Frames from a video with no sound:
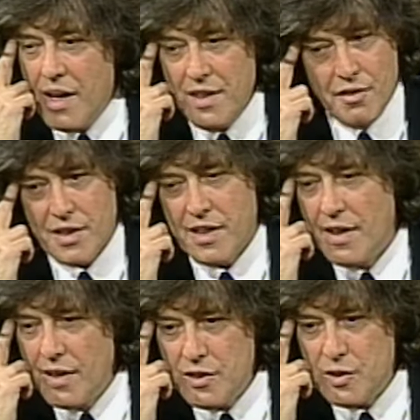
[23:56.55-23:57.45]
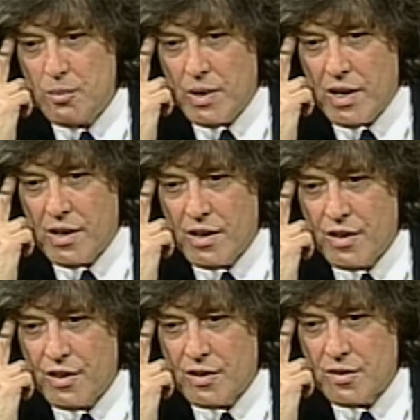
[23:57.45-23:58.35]
It never occurred to me
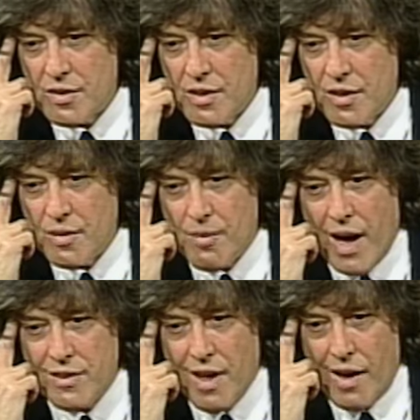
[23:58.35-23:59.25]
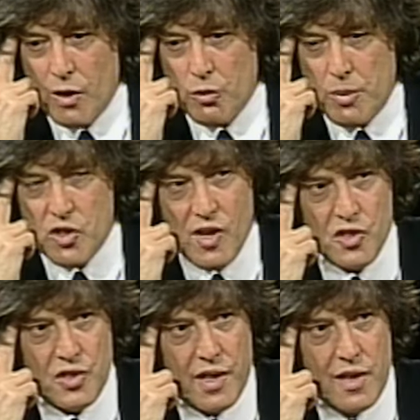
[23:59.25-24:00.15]
that my dialogue would be
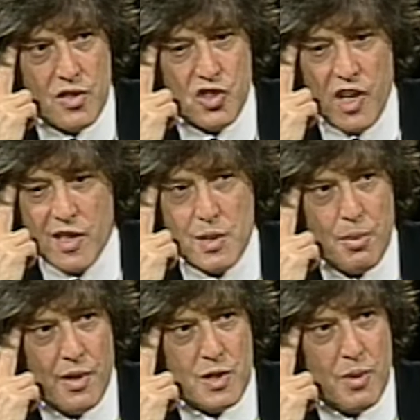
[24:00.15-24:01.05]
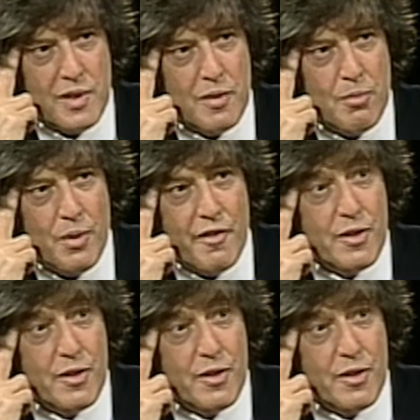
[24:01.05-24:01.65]
judged against Shakespeare's when the, yeah.